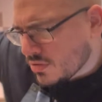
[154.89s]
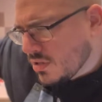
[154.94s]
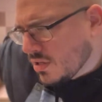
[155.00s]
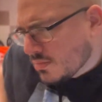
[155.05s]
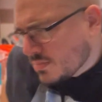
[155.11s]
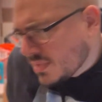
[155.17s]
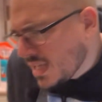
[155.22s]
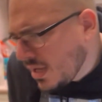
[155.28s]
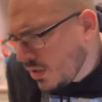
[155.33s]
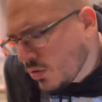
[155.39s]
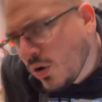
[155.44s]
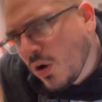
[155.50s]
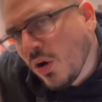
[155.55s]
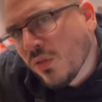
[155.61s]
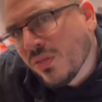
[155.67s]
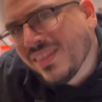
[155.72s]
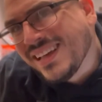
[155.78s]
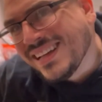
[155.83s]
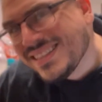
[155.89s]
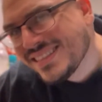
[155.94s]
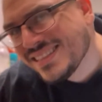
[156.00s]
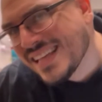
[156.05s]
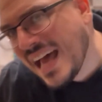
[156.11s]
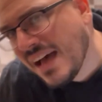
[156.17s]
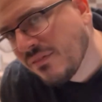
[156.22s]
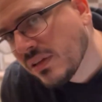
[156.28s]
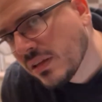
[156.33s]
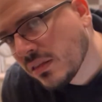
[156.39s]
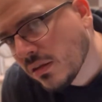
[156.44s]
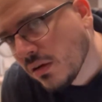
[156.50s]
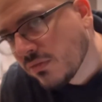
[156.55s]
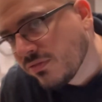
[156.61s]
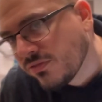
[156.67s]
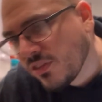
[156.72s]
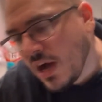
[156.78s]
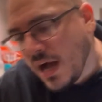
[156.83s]
comes out on the seventh
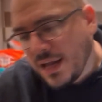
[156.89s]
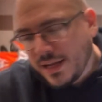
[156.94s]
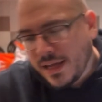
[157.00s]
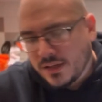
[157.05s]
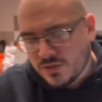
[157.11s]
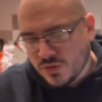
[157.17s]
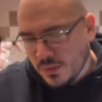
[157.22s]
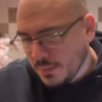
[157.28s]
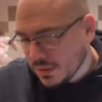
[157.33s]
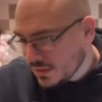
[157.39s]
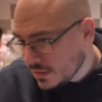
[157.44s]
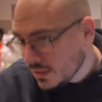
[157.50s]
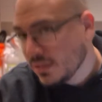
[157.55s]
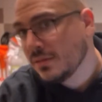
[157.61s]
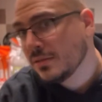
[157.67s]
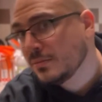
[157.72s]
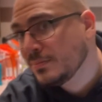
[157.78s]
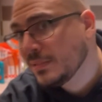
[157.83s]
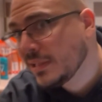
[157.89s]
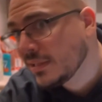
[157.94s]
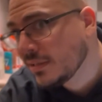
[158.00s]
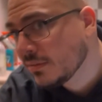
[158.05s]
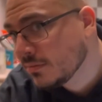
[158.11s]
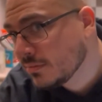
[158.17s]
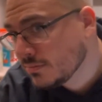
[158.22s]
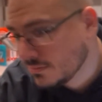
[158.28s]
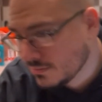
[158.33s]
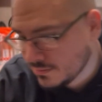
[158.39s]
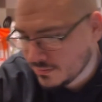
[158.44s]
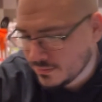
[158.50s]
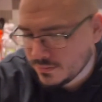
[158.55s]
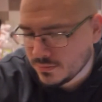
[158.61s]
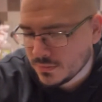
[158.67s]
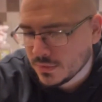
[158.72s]
on Friday. So I'm a little bit, mm,